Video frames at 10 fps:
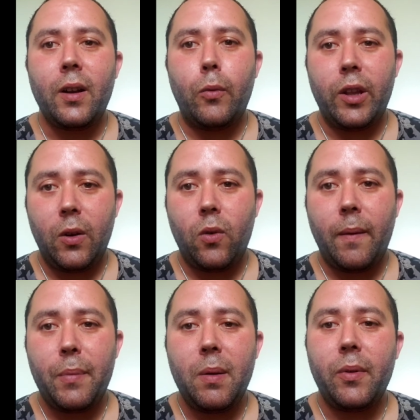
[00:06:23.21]
I really
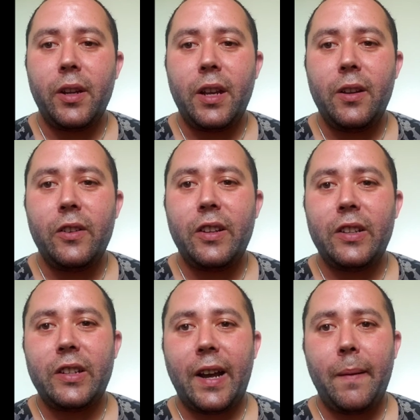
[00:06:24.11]
want people to use
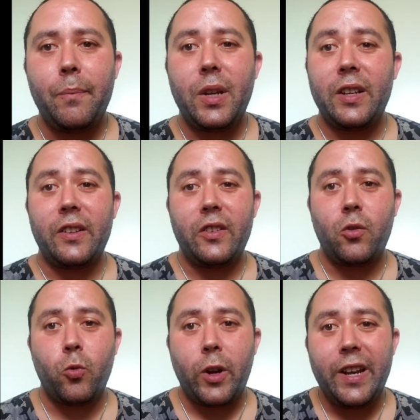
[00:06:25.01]
this app because it's
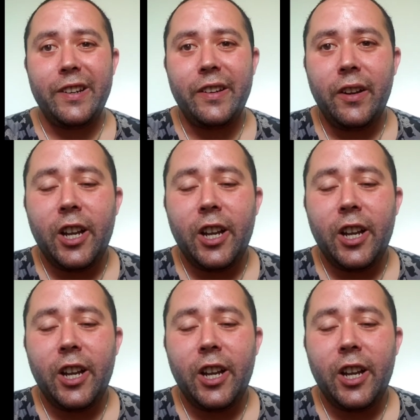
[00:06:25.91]
great.